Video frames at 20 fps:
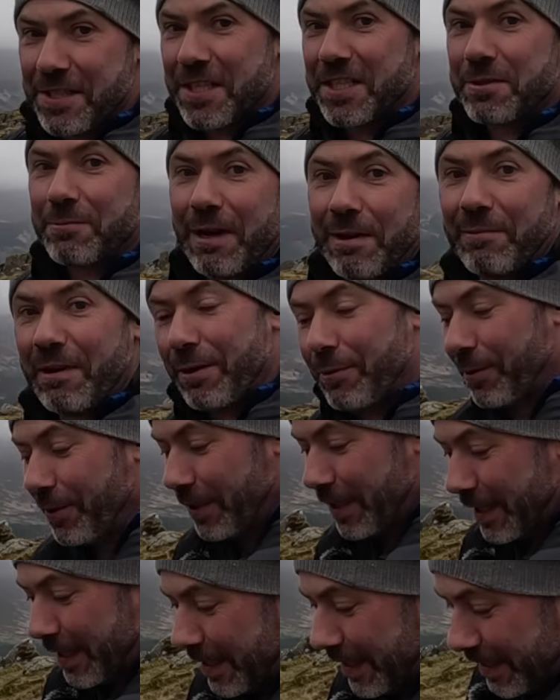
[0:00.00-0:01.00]
is the Wainwright one.
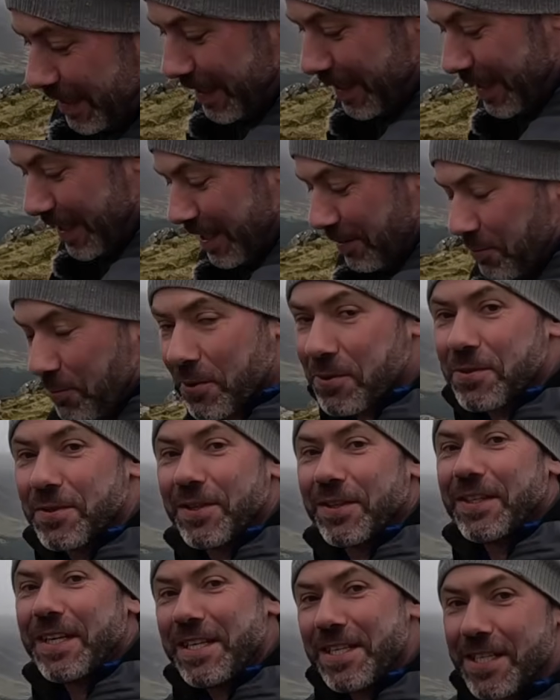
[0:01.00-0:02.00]
Once we've
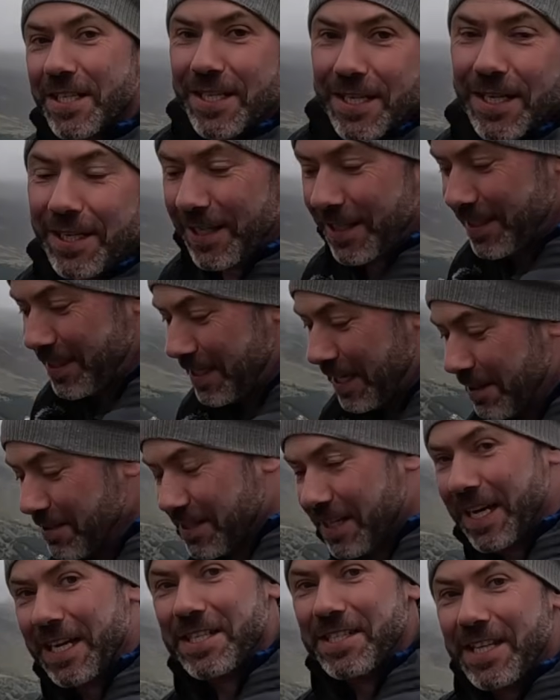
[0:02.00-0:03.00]
done this, down
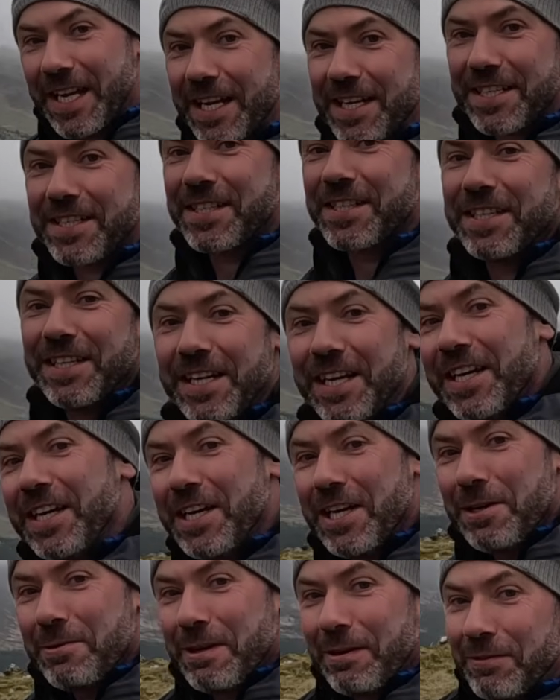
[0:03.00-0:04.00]
to Haystacks,
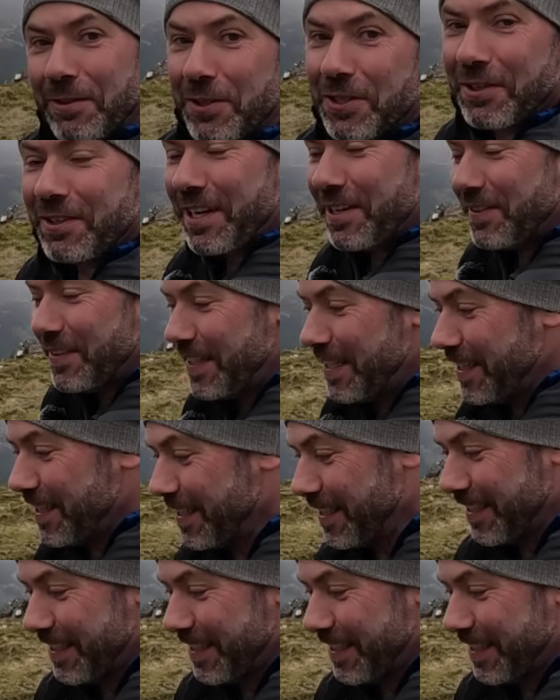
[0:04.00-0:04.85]
have a look around there,